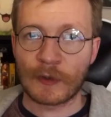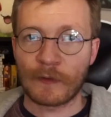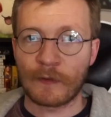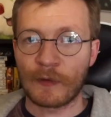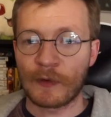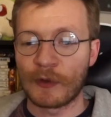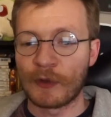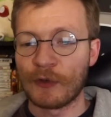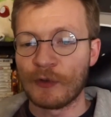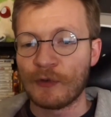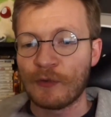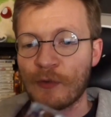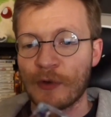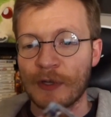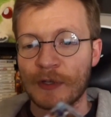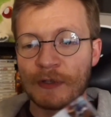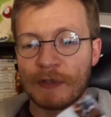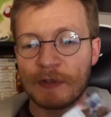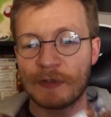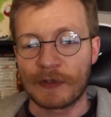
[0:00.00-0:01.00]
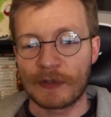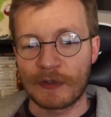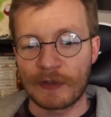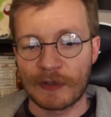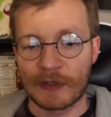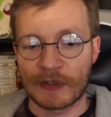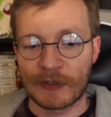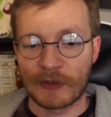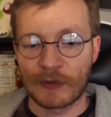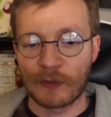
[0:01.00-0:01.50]
For the new ones,
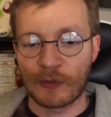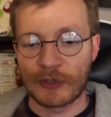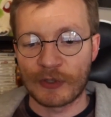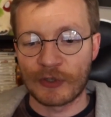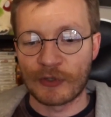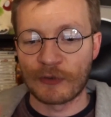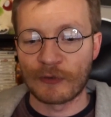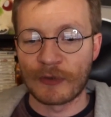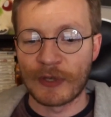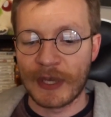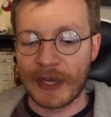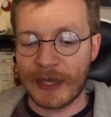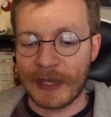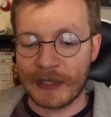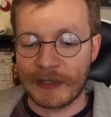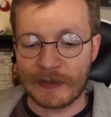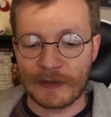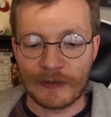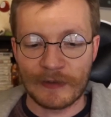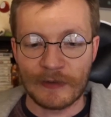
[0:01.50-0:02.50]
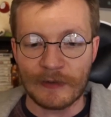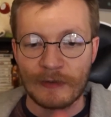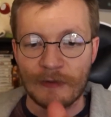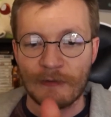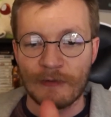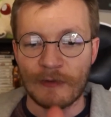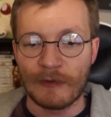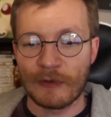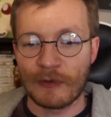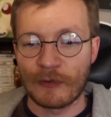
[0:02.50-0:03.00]
this is what you get.
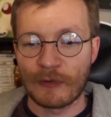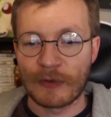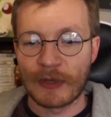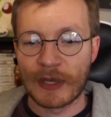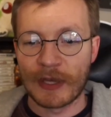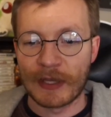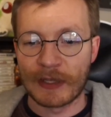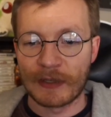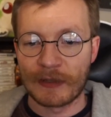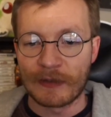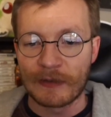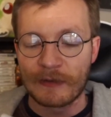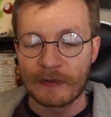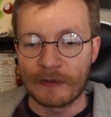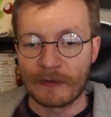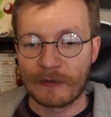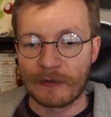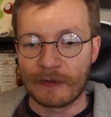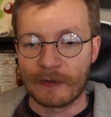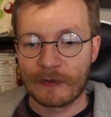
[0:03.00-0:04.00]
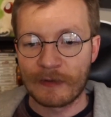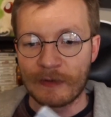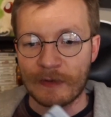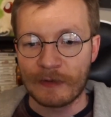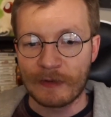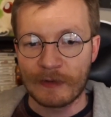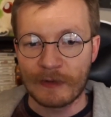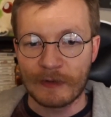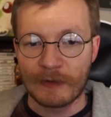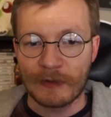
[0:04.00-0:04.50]
You get
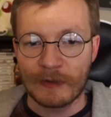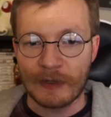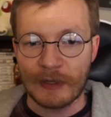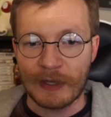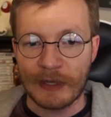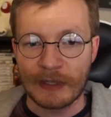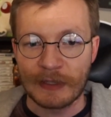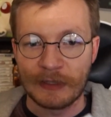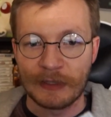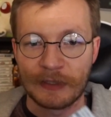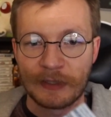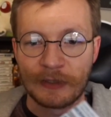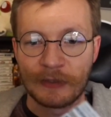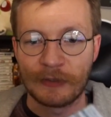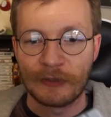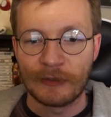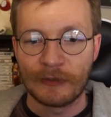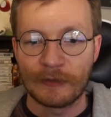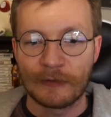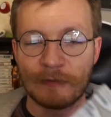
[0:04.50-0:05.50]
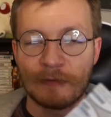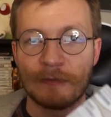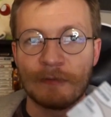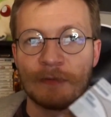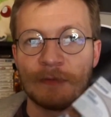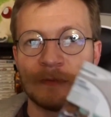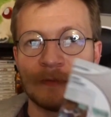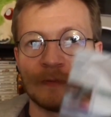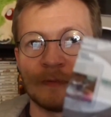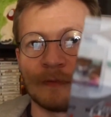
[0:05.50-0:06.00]
a little
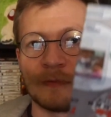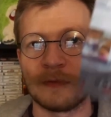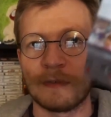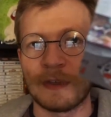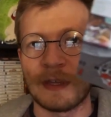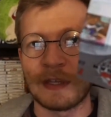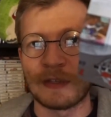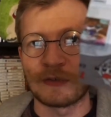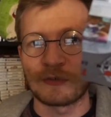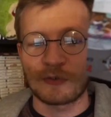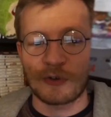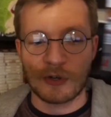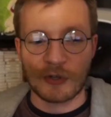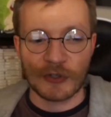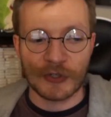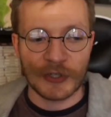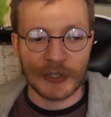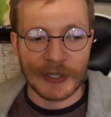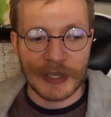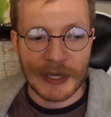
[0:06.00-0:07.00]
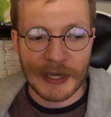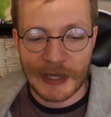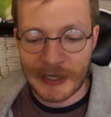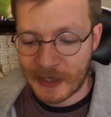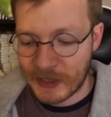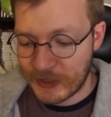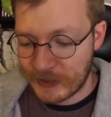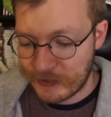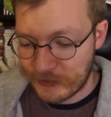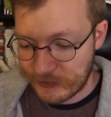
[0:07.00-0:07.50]
instruction
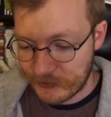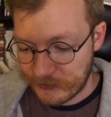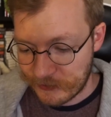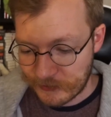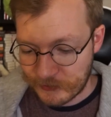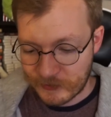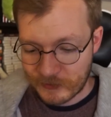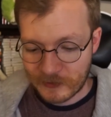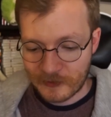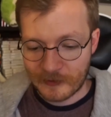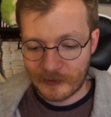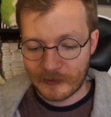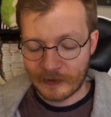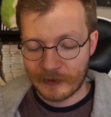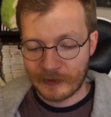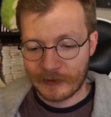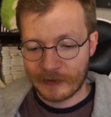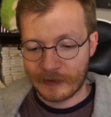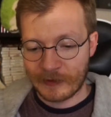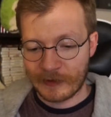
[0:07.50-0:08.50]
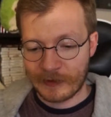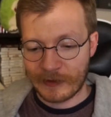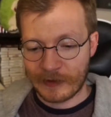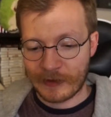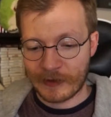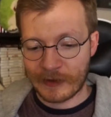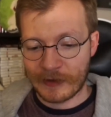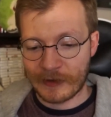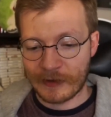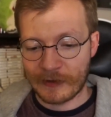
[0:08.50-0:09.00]
guide.
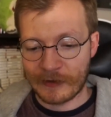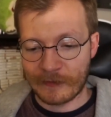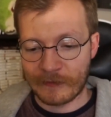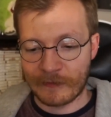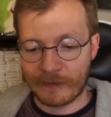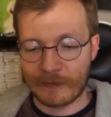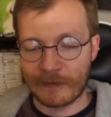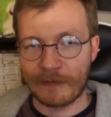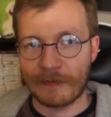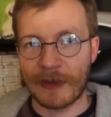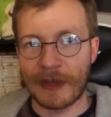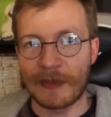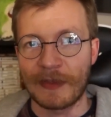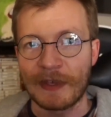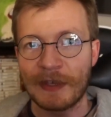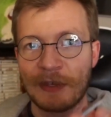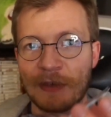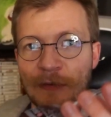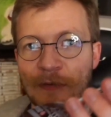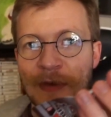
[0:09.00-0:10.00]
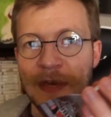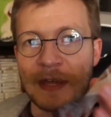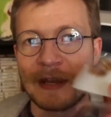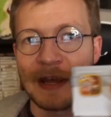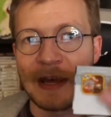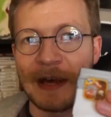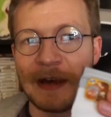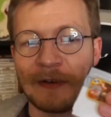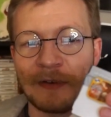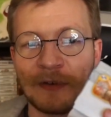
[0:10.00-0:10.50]
I think you get
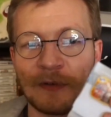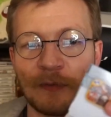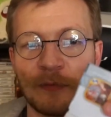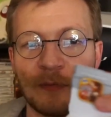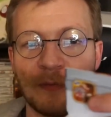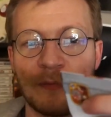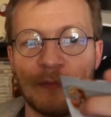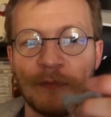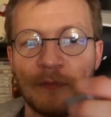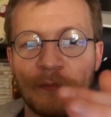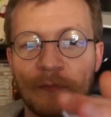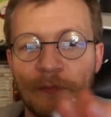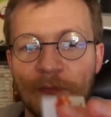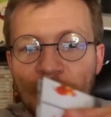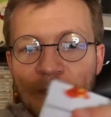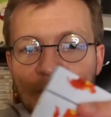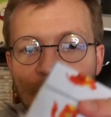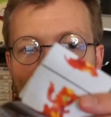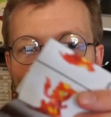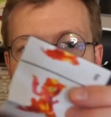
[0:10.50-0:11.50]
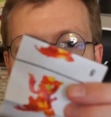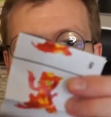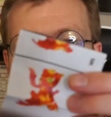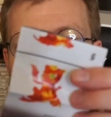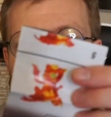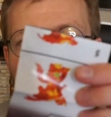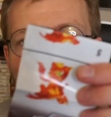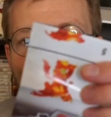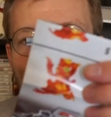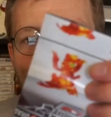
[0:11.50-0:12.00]
how to
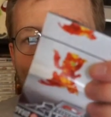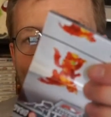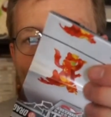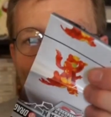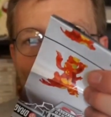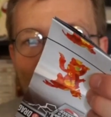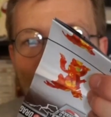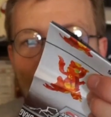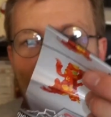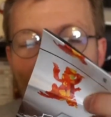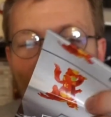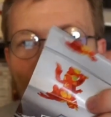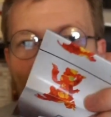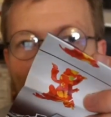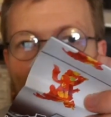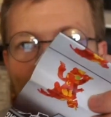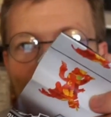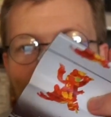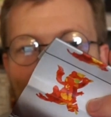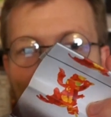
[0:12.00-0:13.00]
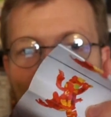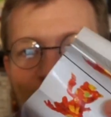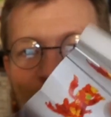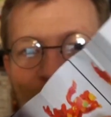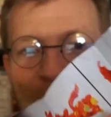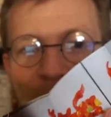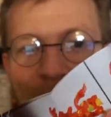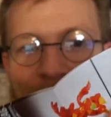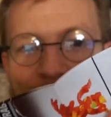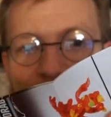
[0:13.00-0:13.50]
put it in ball
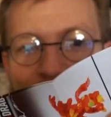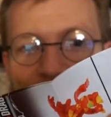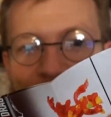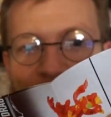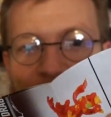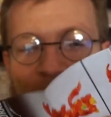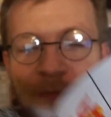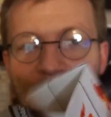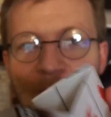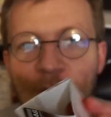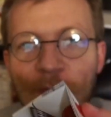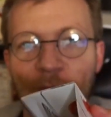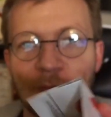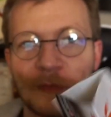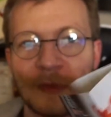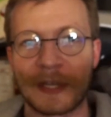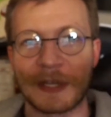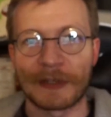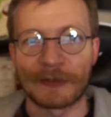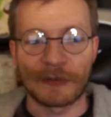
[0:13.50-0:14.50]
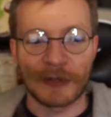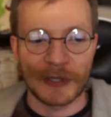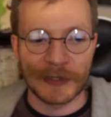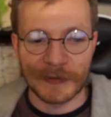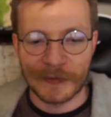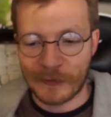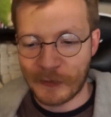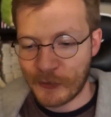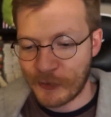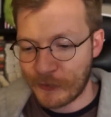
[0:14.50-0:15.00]
form, like a
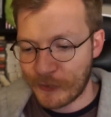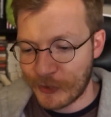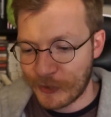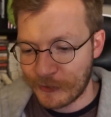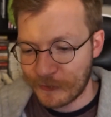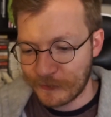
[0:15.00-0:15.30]
transformer.